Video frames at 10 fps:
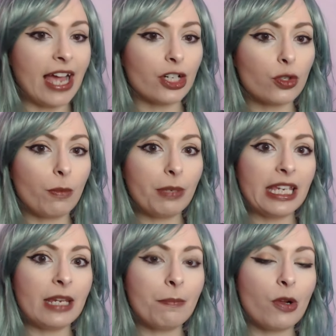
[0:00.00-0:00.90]
actual
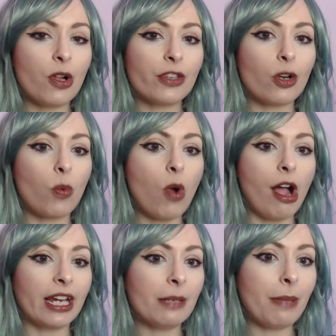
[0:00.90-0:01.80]
people that are
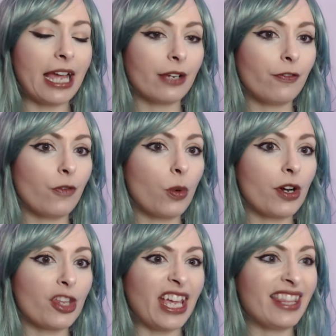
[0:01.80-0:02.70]
walking back and
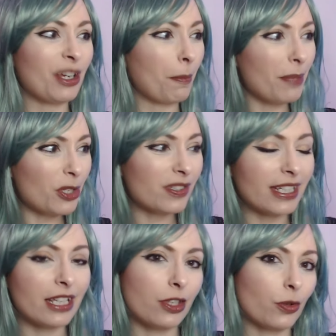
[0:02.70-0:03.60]
forth and they're
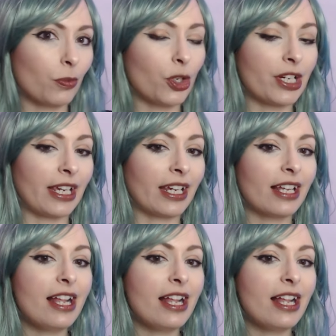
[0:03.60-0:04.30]
building and they're working.